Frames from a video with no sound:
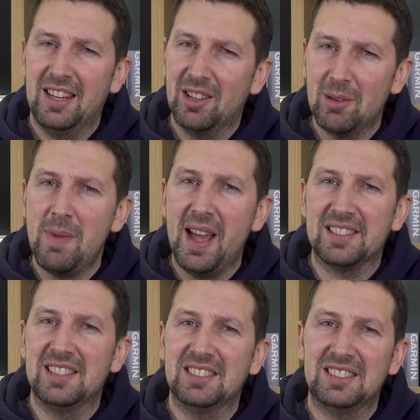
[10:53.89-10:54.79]
Now the
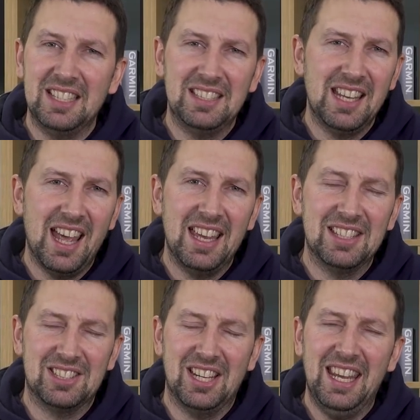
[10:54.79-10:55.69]
Maxxis D T
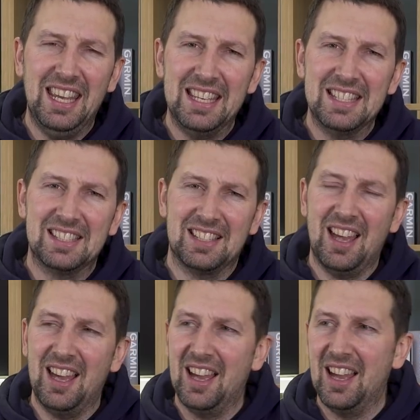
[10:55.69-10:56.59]
H is
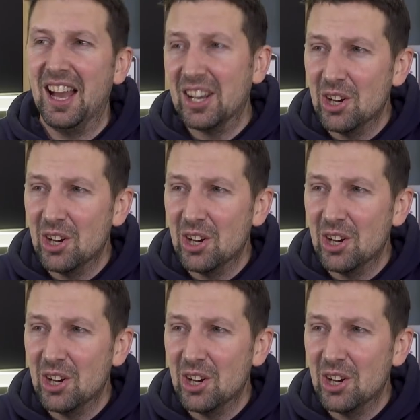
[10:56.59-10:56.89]
uh, an